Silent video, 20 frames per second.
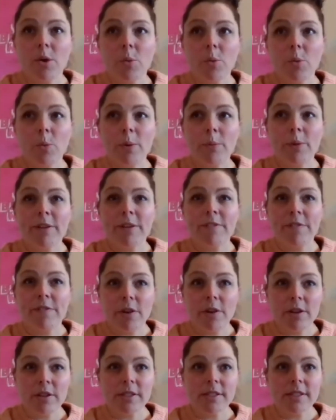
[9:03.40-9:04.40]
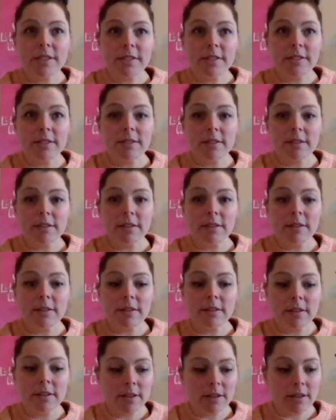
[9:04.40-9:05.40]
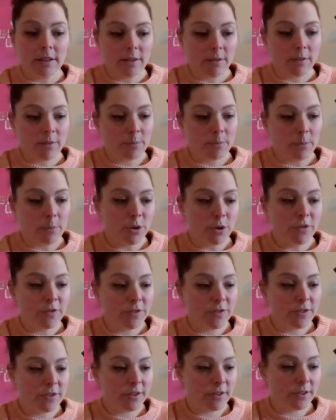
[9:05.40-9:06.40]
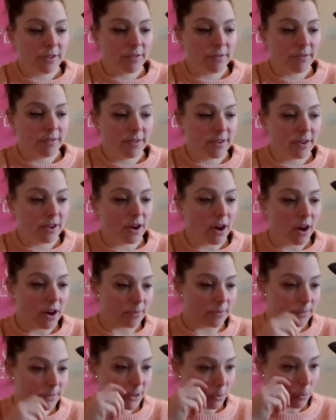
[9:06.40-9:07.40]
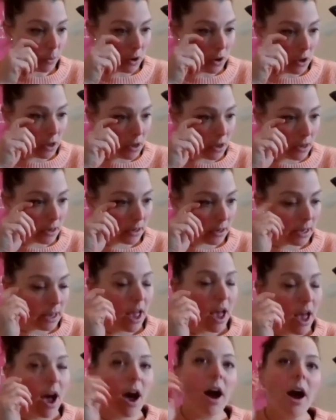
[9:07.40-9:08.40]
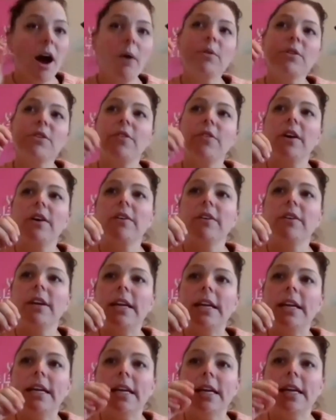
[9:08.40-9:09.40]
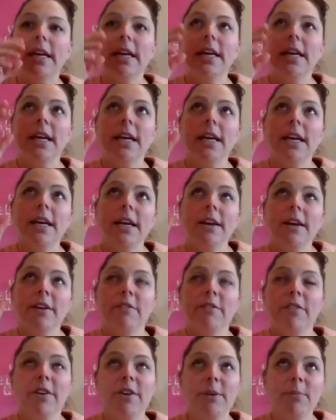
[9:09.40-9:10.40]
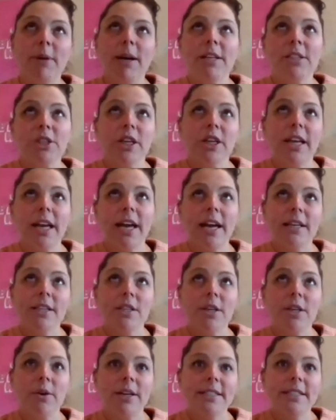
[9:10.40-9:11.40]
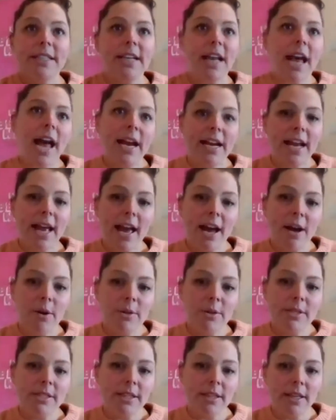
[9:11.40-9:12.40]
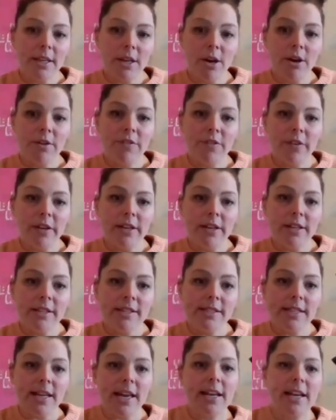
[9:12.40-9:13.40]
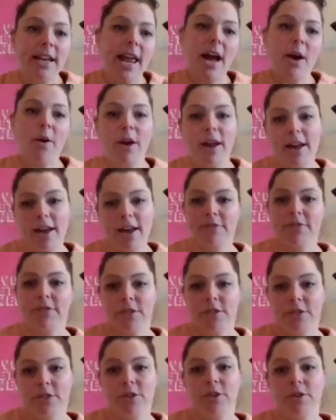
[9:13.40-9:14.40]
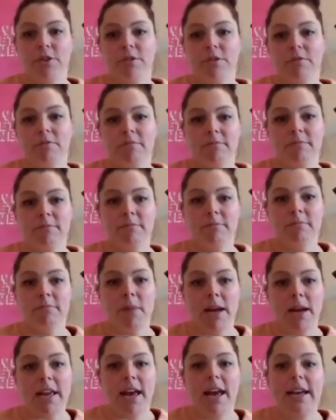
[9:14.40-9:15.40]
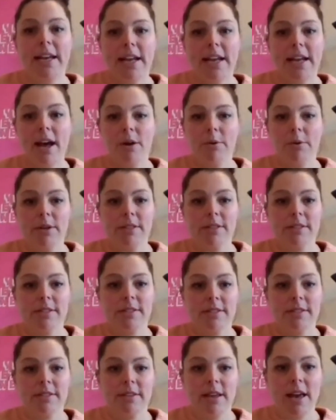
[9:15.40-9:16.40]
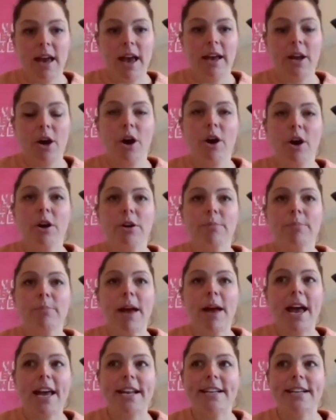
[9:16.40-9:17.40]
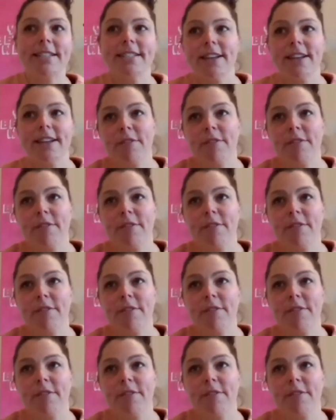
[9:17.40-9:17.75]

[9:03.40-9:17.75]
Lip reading: when we first moved to home to work, I was very much, okay, so I did 8 hours in the office and now I have to do my 8 hours at home. And